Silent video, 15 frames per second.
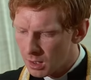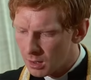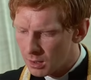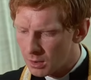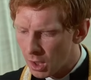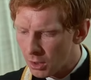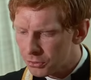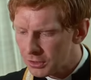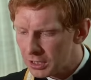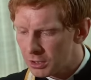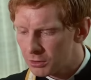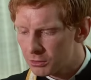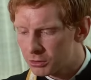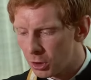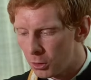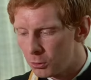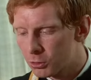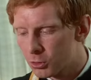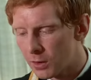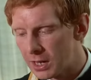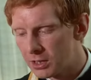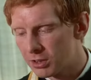Nothing shows
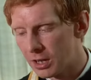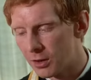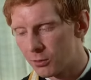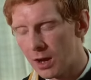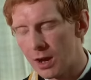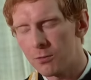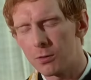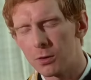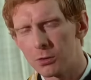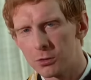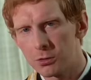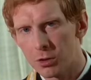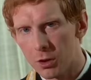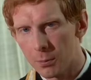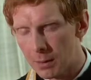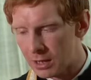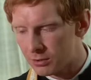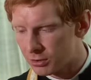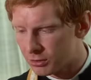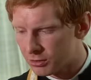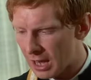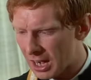greater irreverence to the
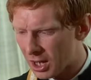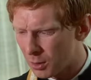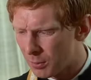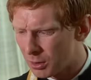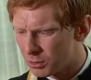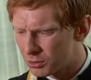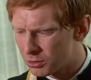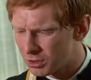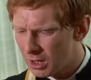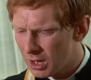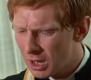Blessed Sacrament